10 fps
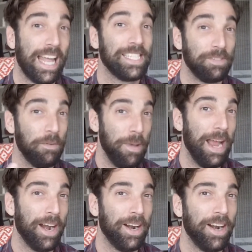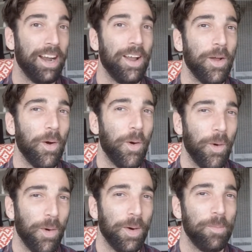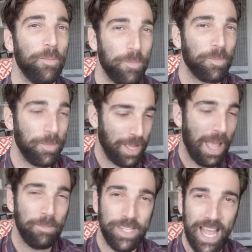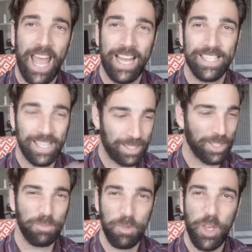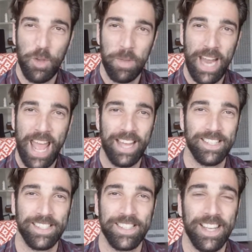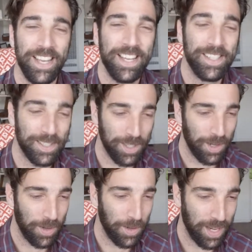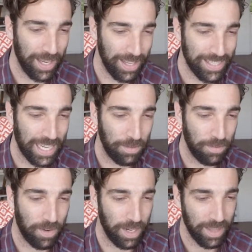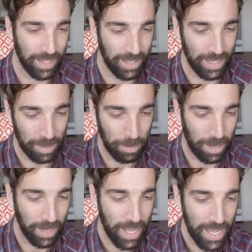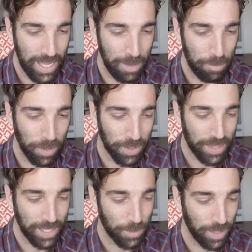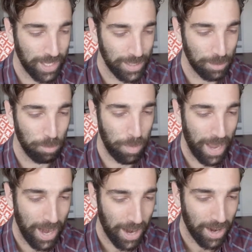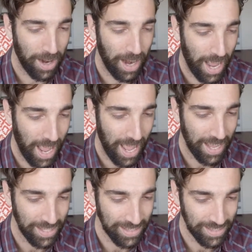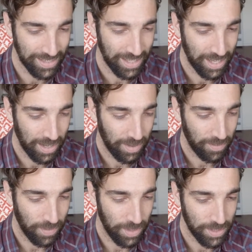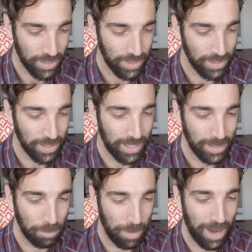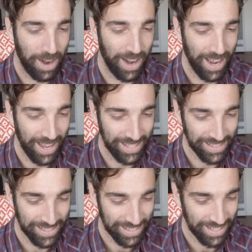of a bear, or empty hands, like just human hands. So that's kind of a funny thing to think about. He built this with his bare hands versus his bare hands.